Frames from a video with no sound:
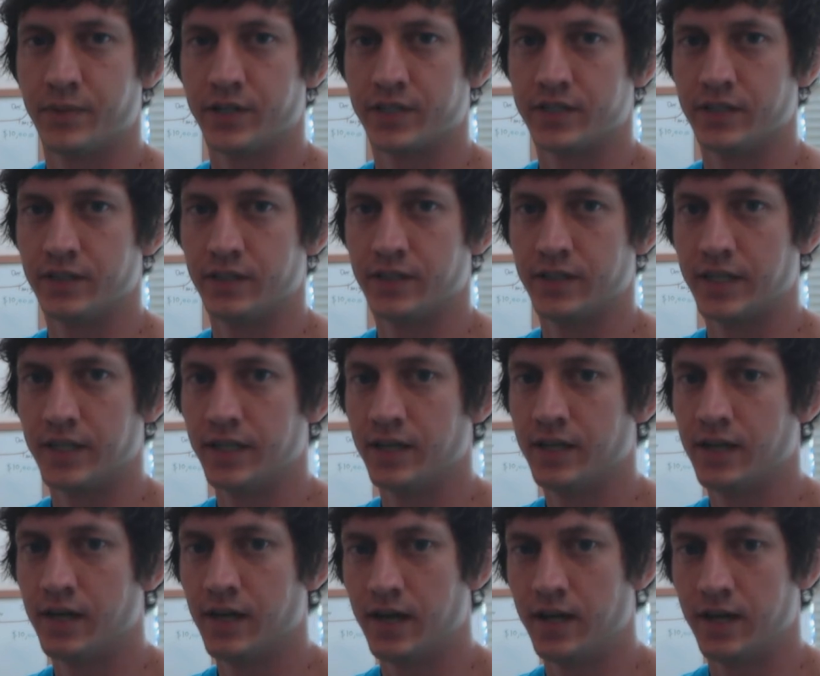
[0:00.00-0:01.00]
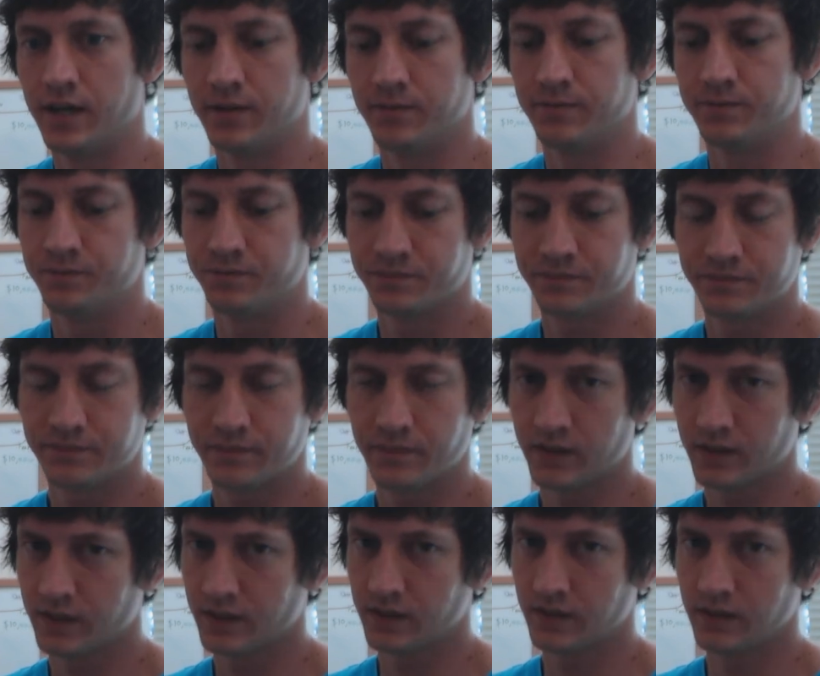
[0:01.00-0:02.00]
personally. I
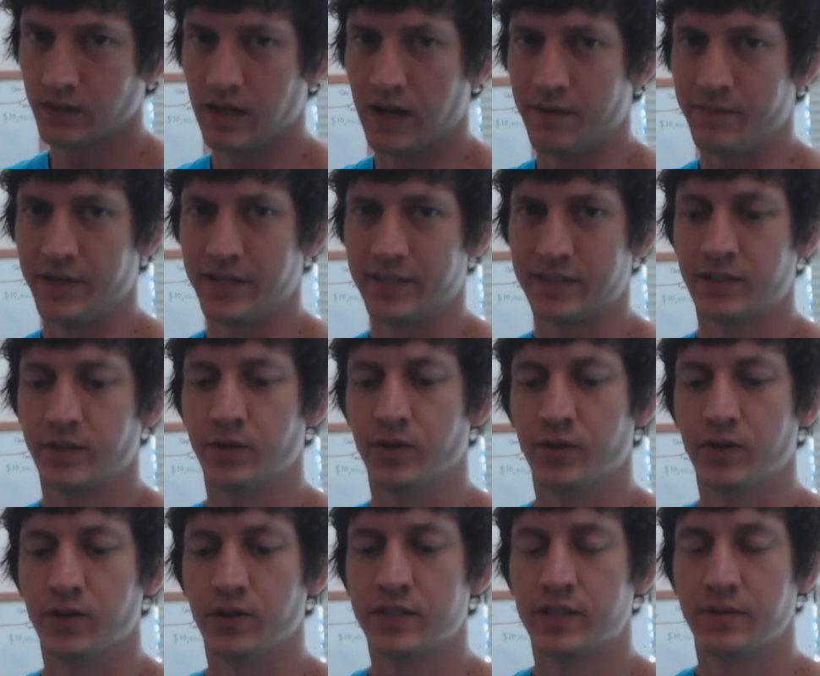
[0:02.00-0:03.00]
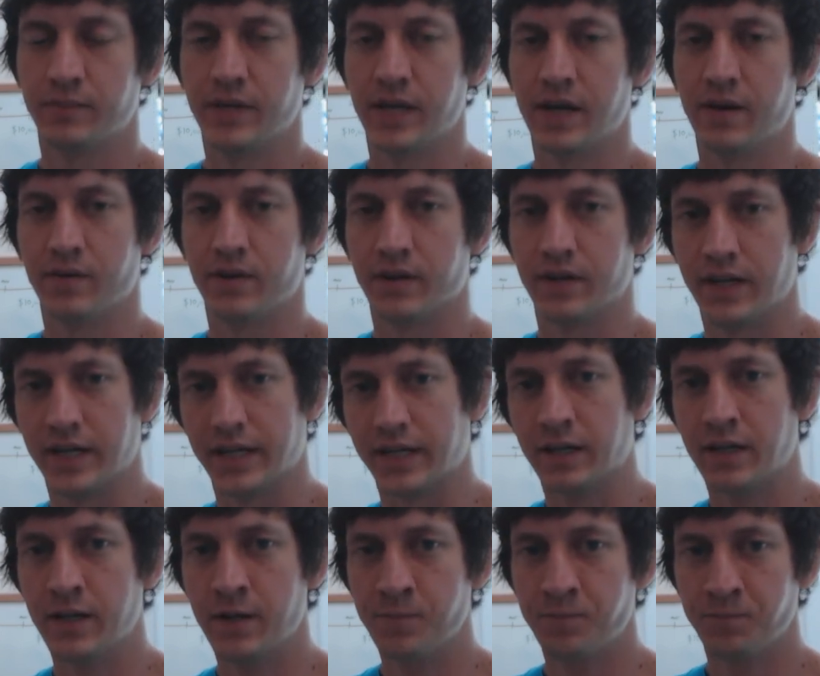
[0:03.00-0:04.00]
mean, it's cool to be able to
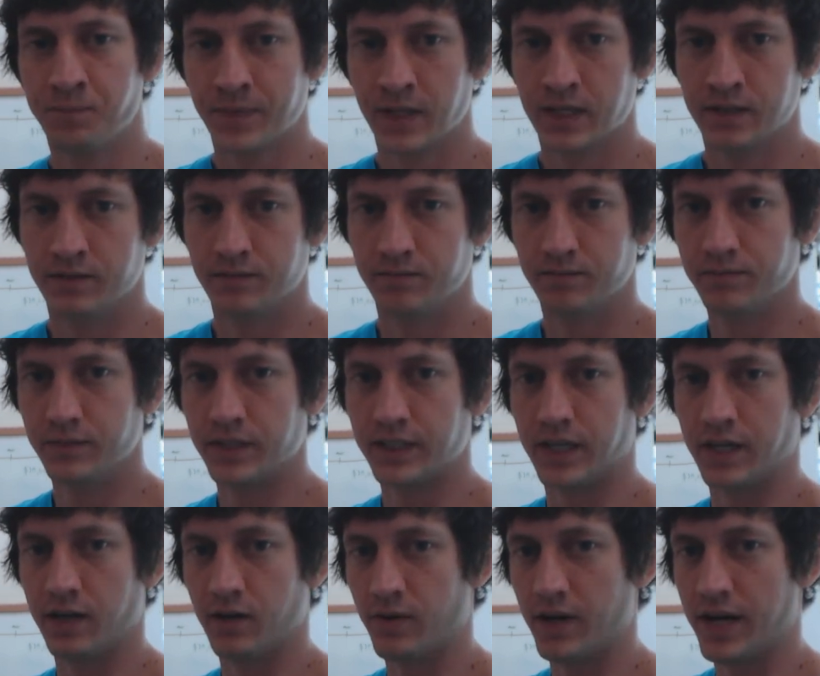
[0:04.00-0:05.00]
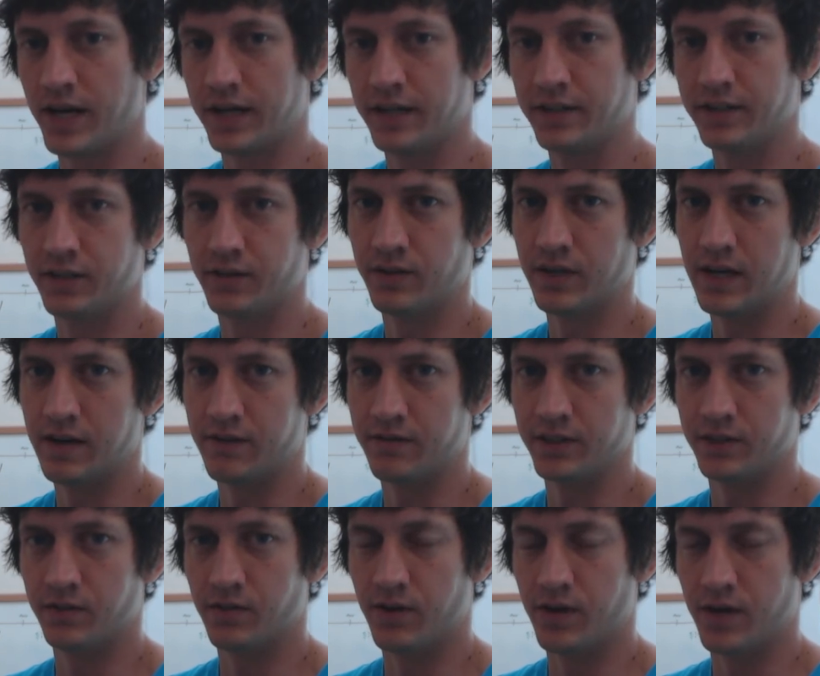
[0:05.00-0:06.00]
like get away and do
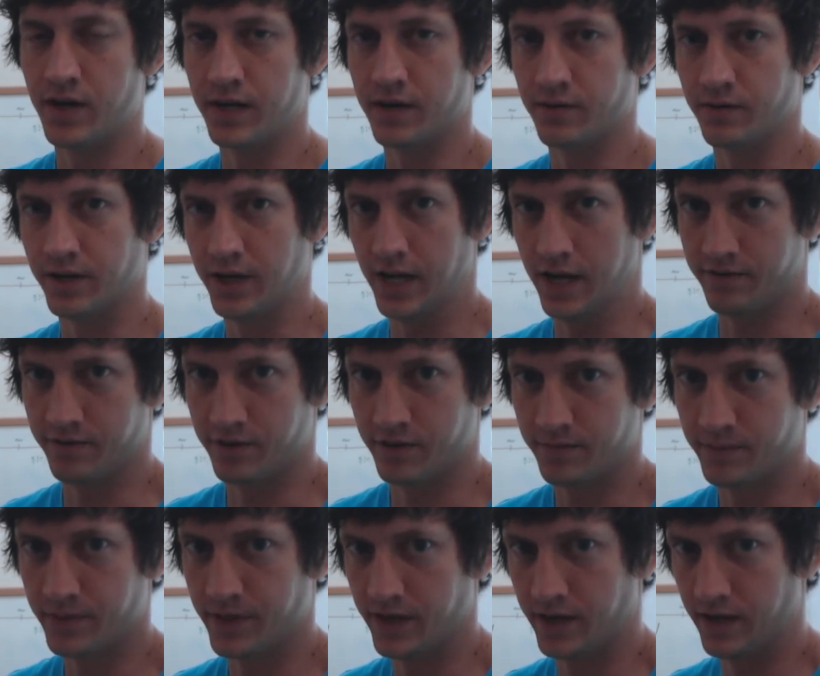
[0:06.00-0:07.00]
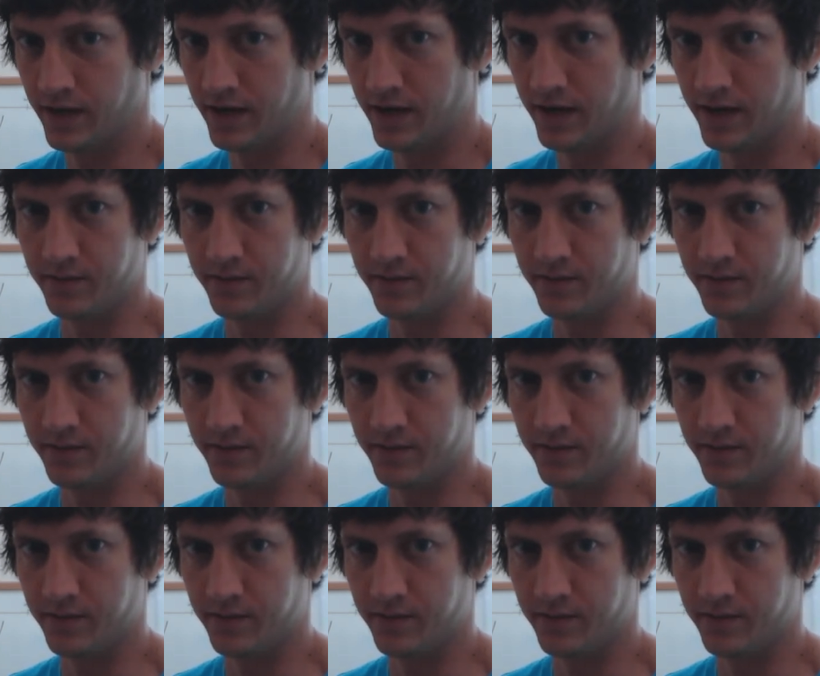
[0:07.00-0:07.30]
whatever you want or whatever, but